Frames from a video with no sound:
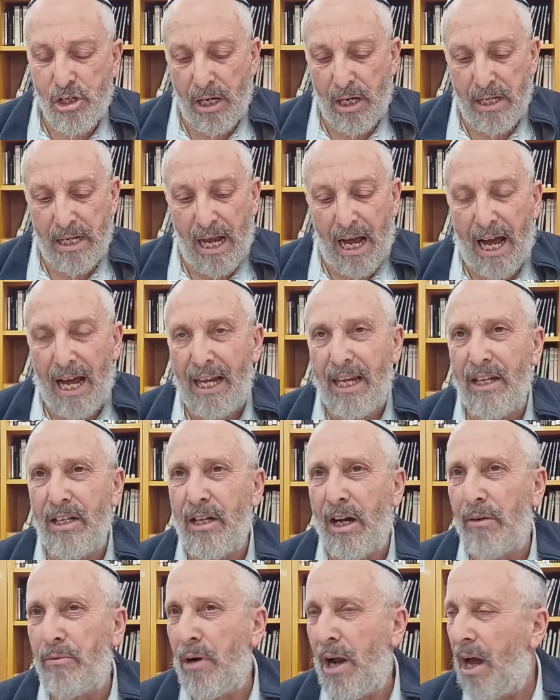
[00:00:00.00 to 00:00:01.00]
an ayin
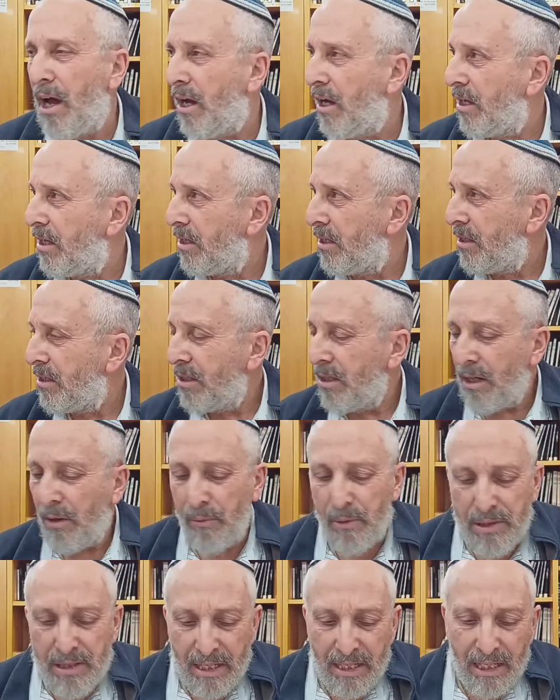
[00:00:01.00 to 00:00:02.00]
hara,
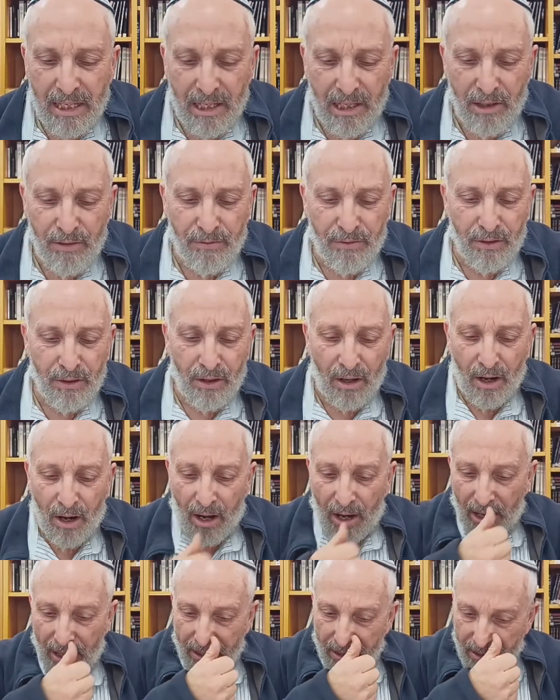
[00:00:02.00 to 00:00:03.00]
with an evil
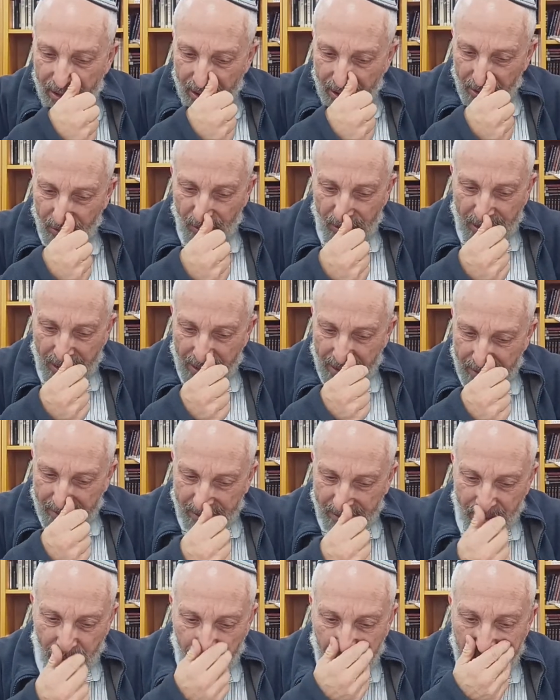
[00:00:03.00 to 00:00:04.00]
eye, looking
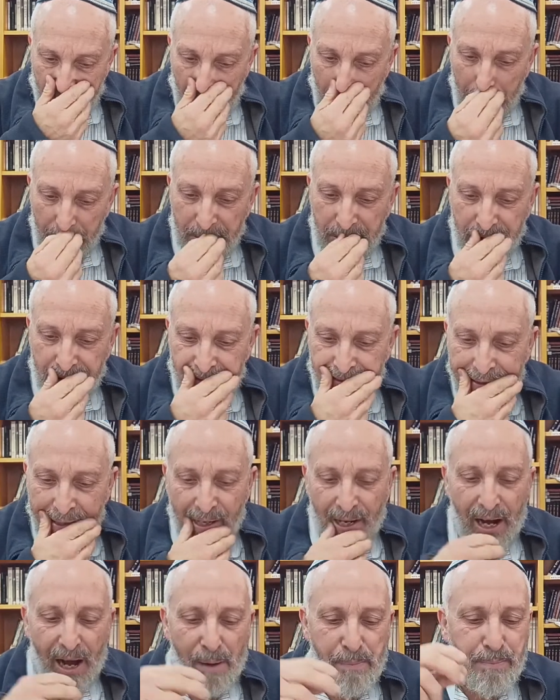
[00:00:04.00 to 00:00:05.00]
at someone else.
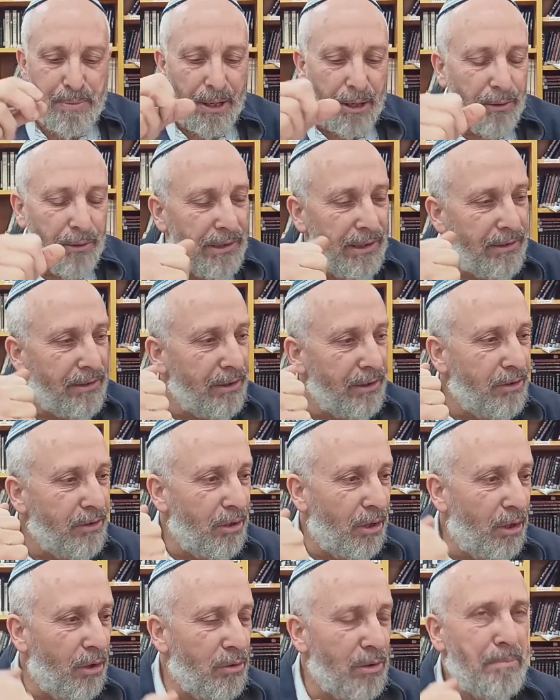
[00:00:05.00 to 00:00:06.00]
Apparently, the
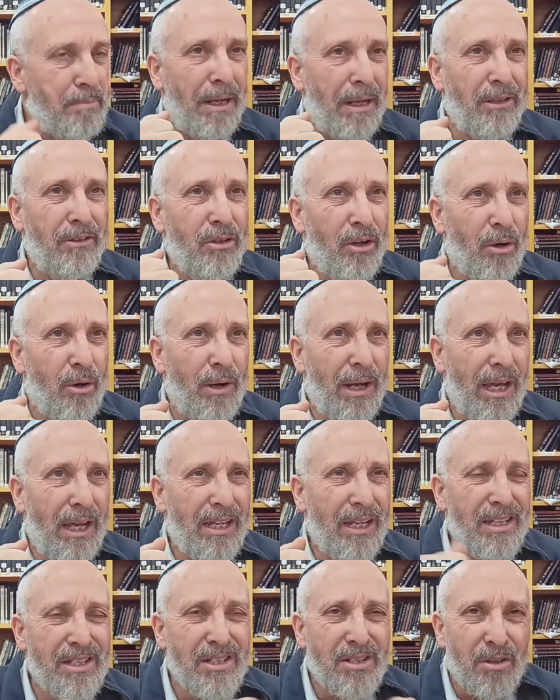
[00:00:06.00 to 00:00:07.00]
Torah by
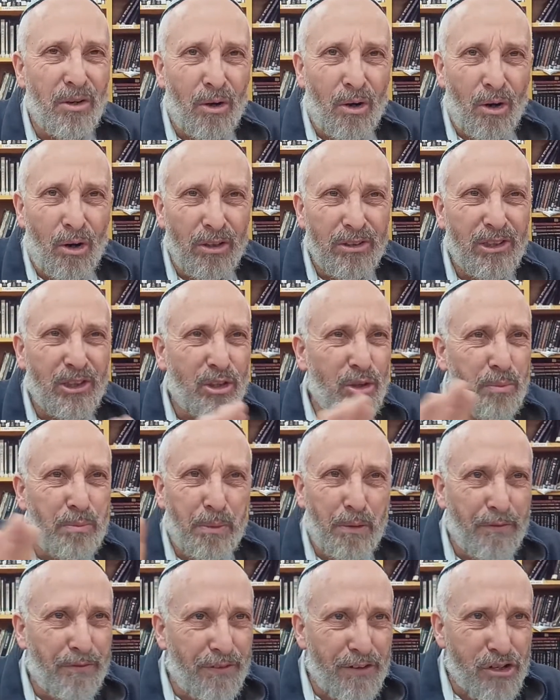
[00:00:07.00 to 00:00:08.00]
Doeg is all
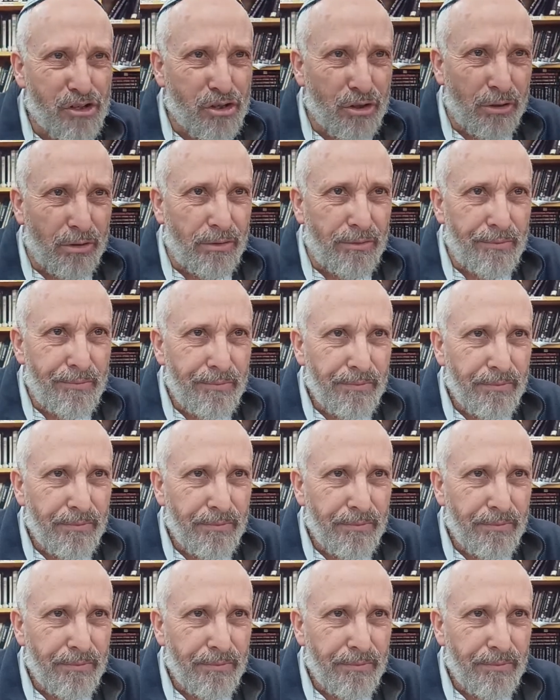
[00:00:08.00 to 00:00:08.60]
superficial.